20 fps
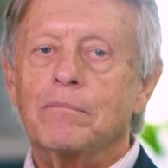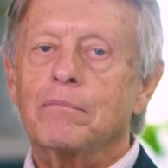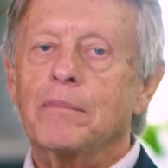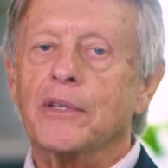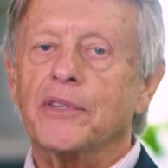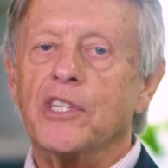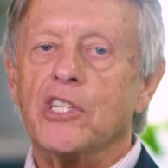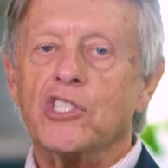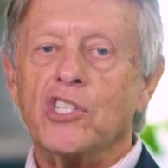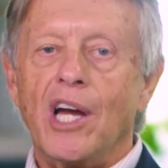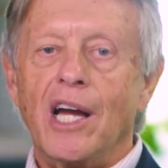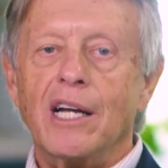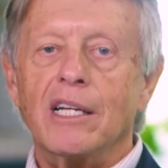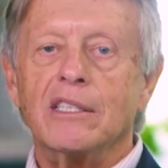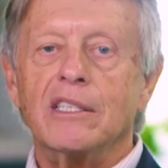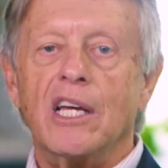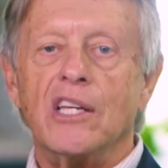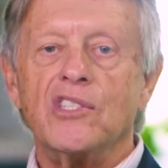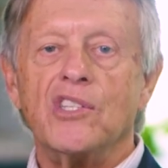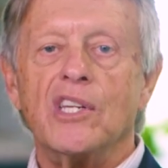but the
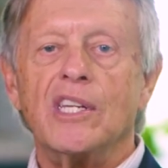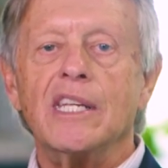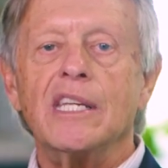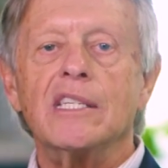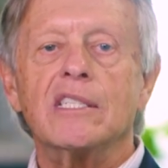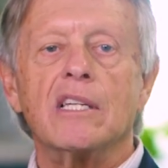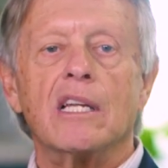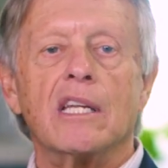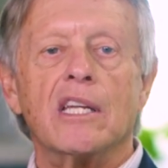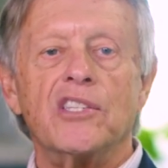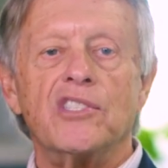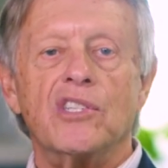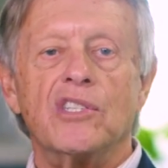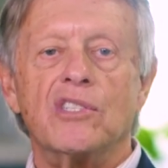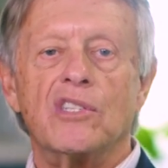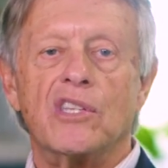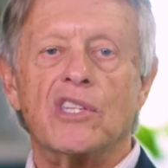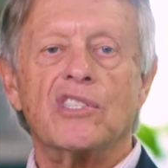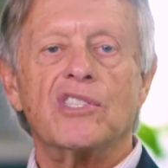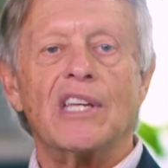child doesn't need to listen
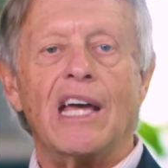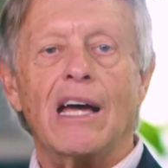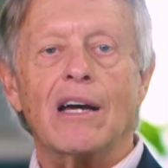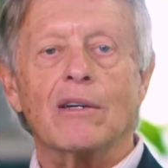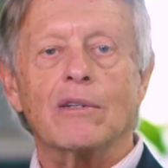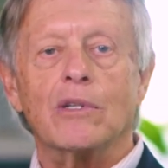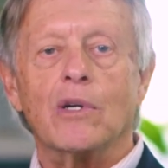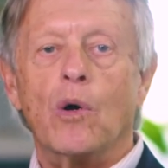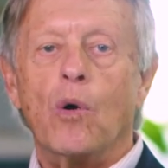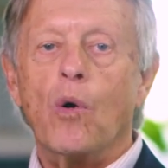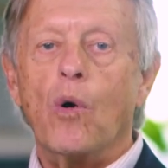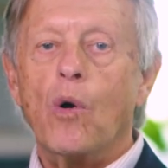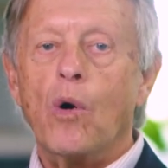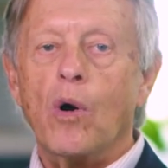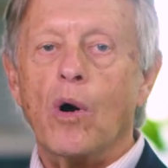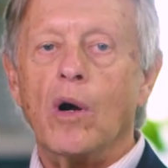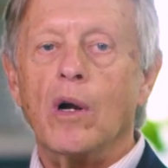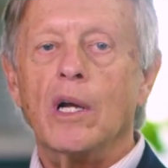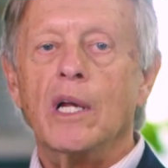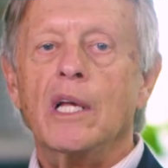to the sound
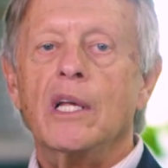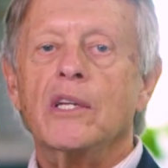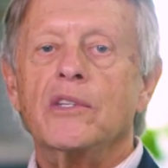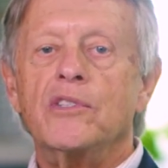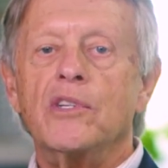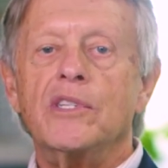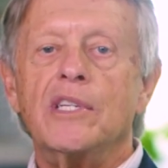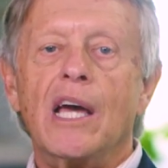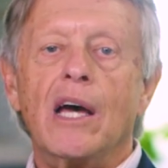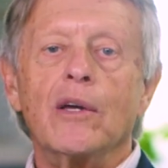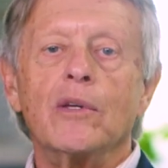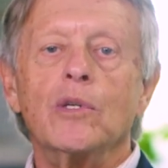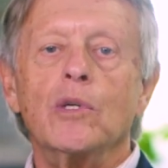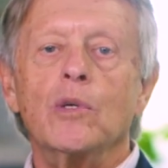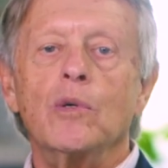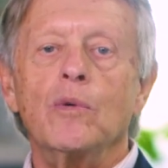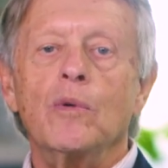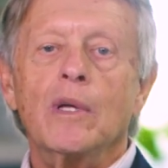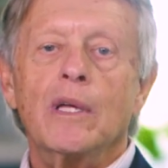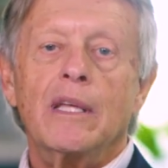or to tell
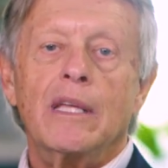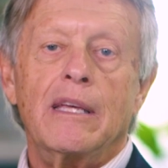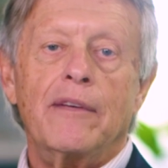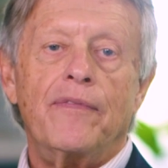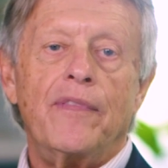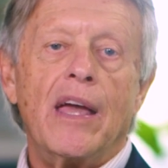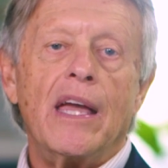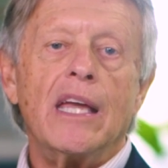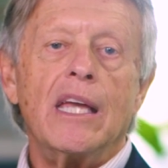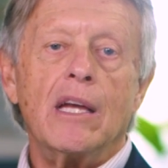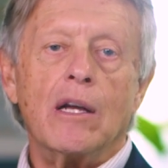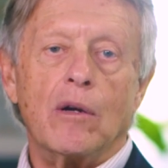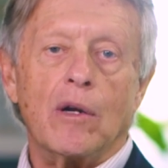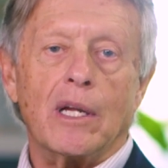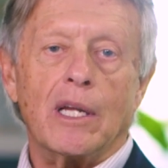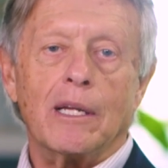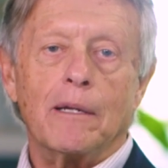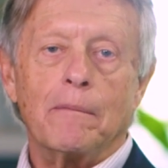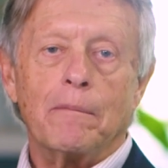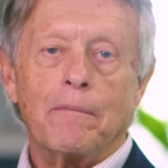you if they hear it.